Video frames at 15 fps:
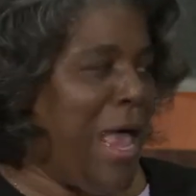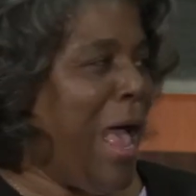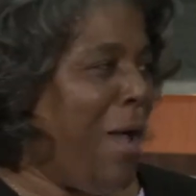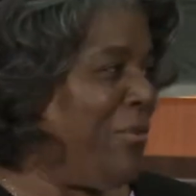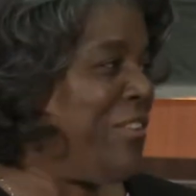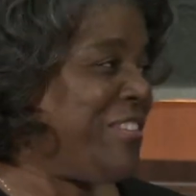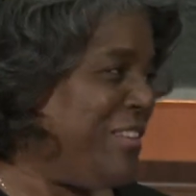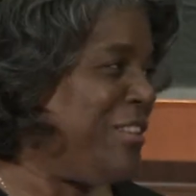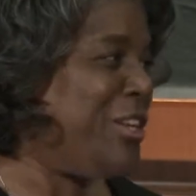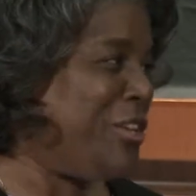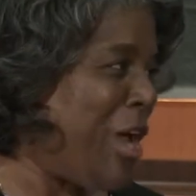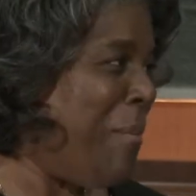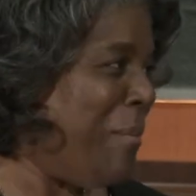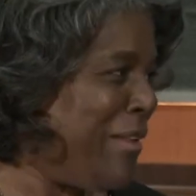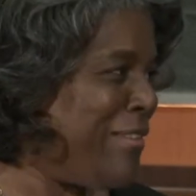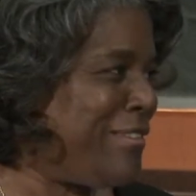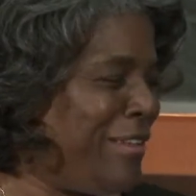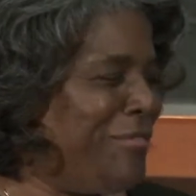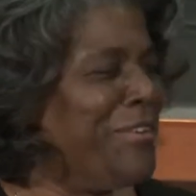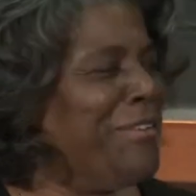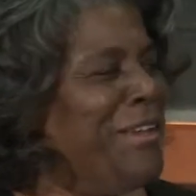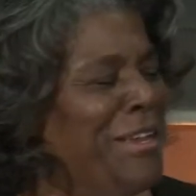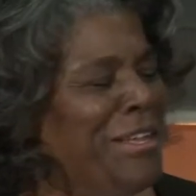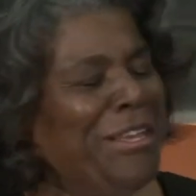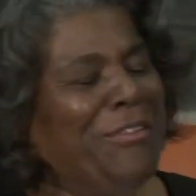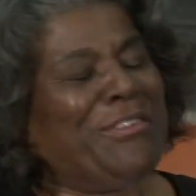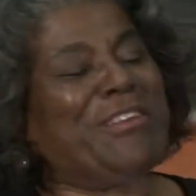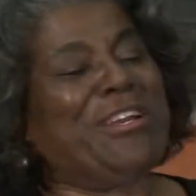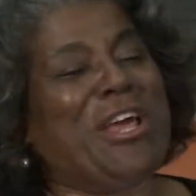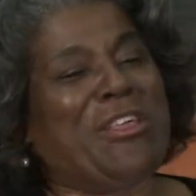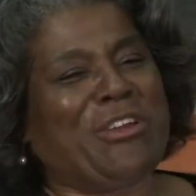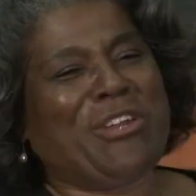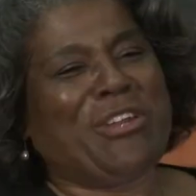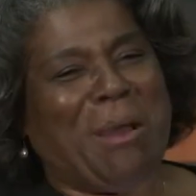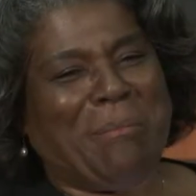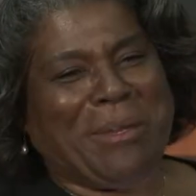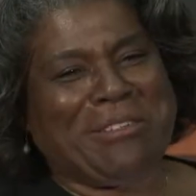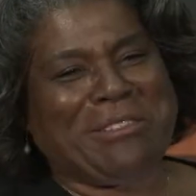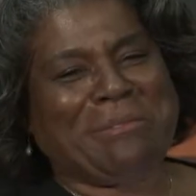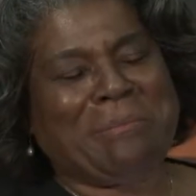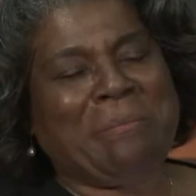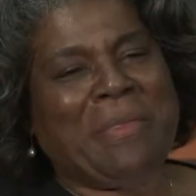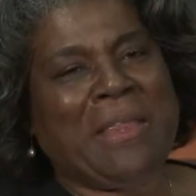I wasn't the Thomas, there were, it was another Thomas.